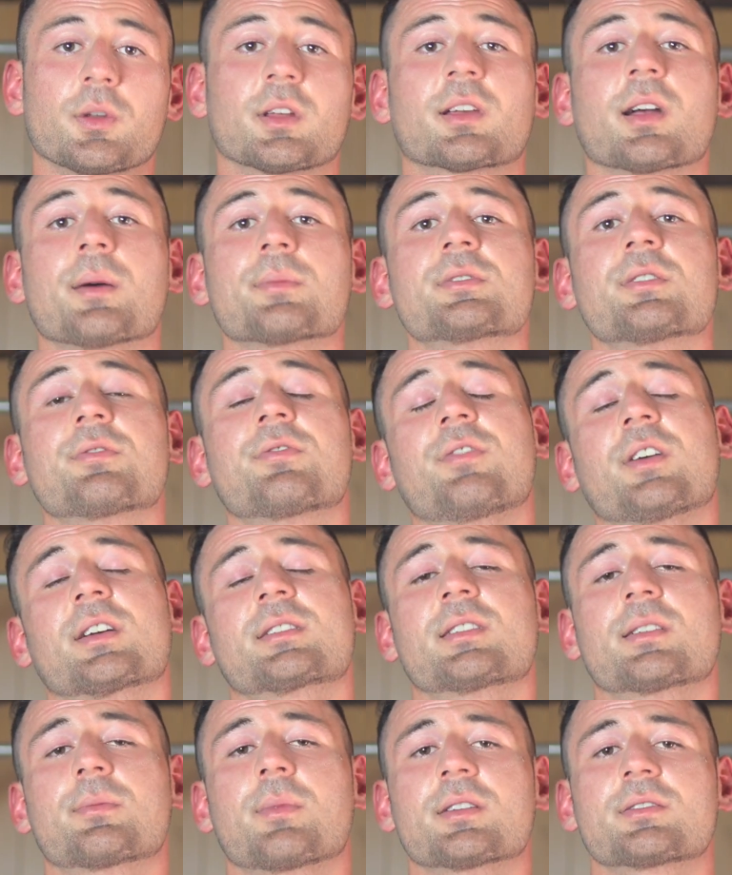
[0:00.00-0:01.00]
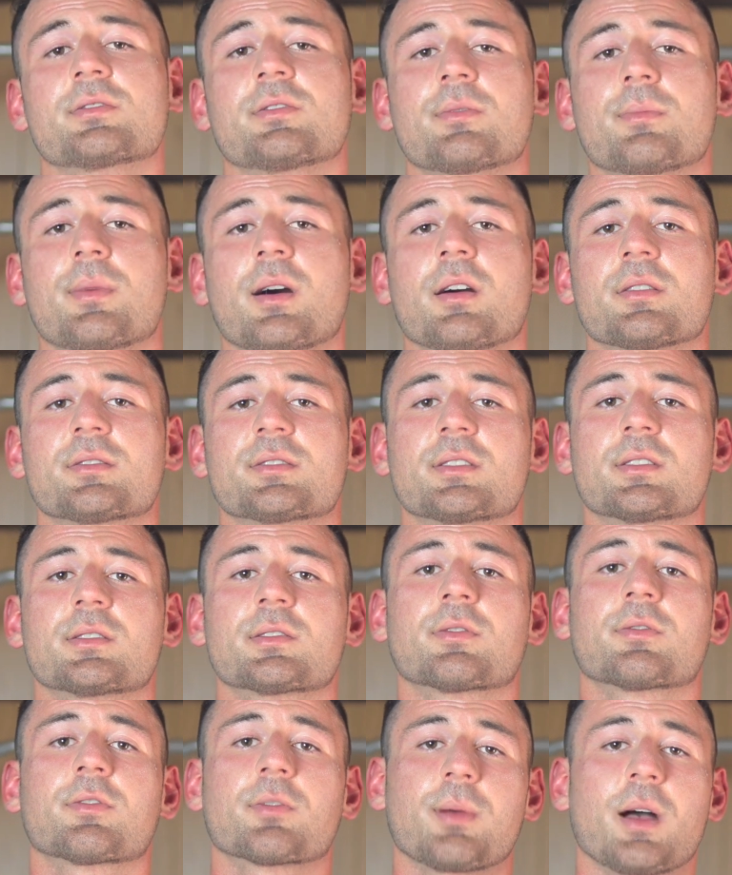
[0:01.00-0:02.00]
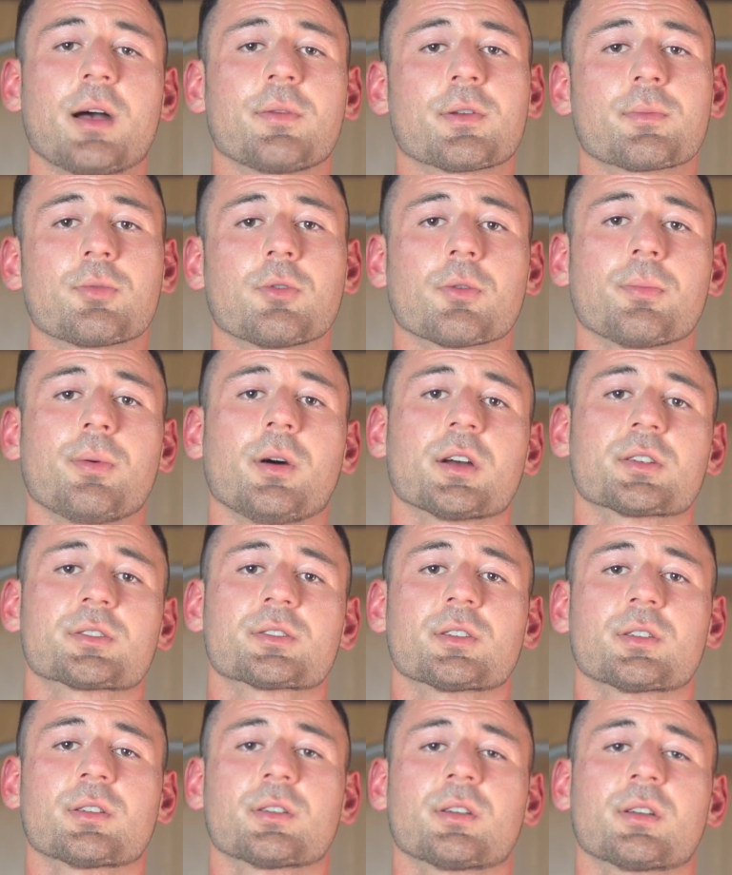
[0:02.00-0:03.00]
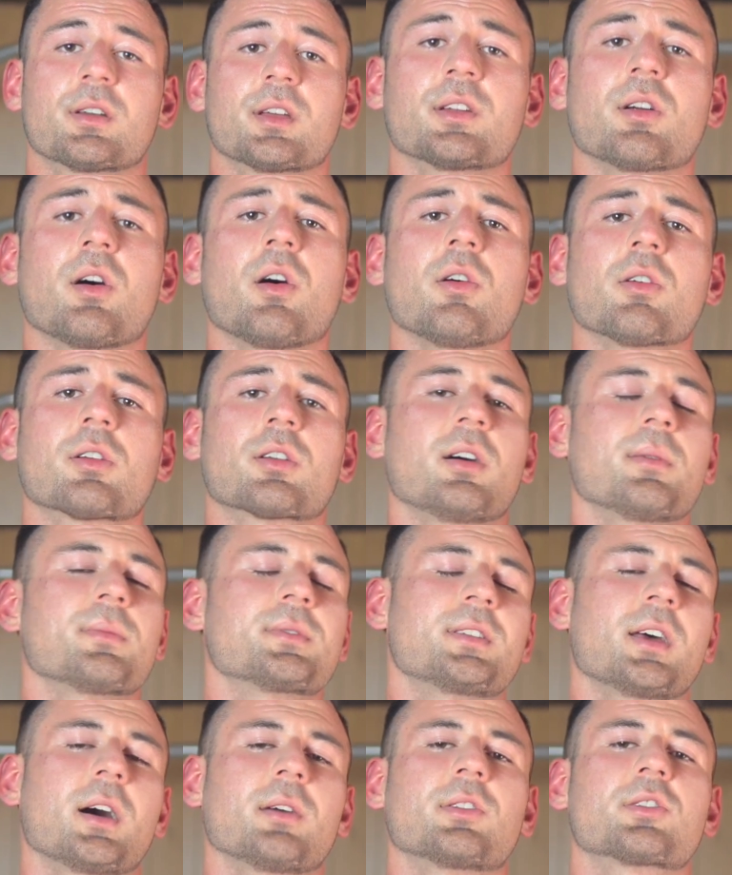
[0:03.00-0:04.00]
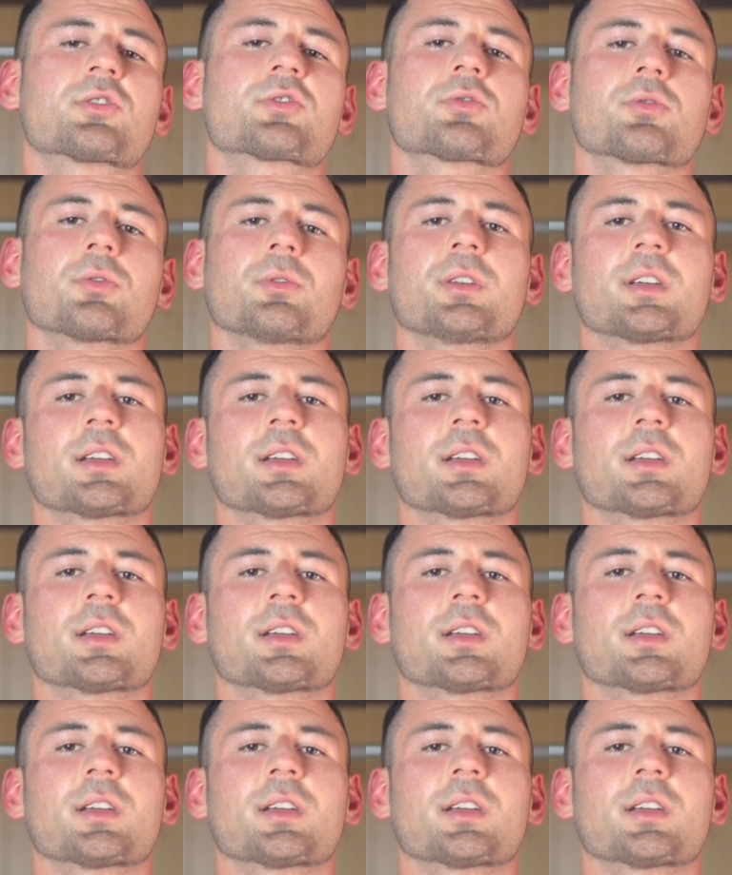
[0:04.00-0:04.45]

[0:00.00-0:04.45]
it comes to fixing muscle imbalances from having poor posture, it all comes down to truly